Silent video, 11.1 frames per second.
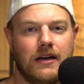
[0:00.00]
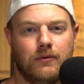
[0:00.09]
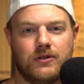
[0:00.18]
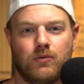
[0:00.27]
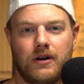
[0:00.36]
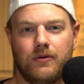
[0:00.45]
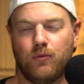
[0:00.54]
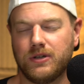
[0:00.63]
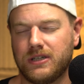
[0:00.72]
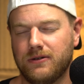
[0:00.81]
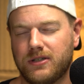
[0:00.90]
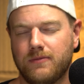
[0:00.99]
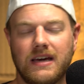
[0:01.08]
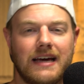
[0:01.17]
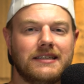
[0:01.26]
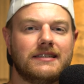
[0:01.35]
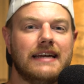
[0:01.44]
It was what was used to
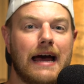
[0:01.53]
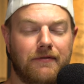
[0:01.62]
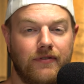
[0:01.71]
be a Snap